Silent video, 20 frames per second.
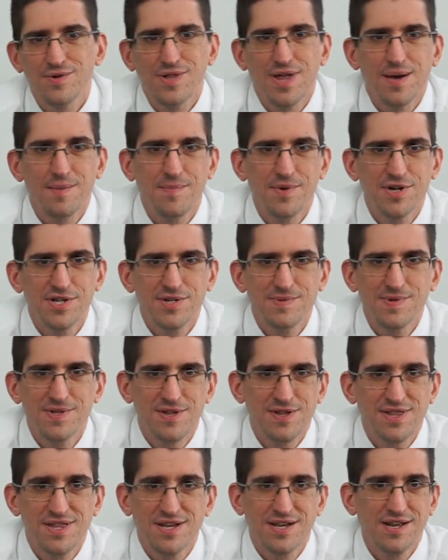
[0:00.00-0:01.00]
that much, but
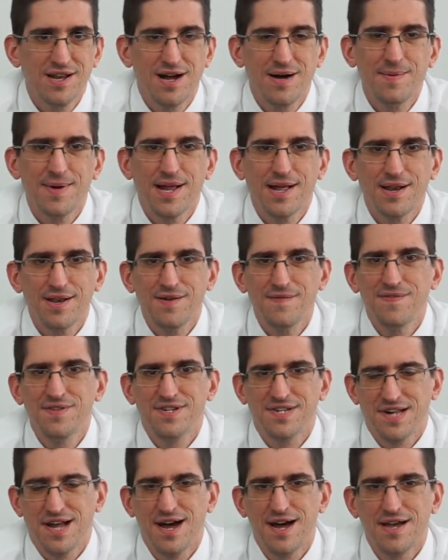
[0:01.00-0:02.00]
they're thinking, oh man, I love
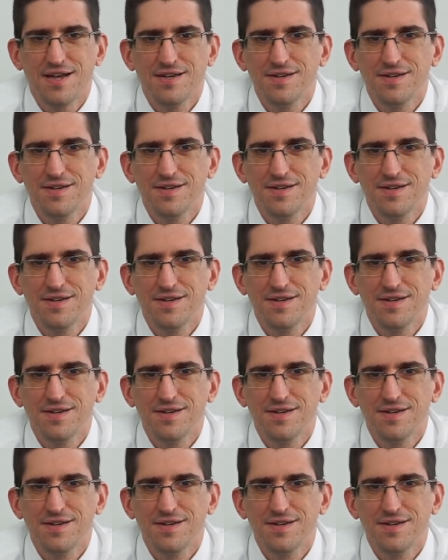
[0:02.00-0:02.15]
this guy.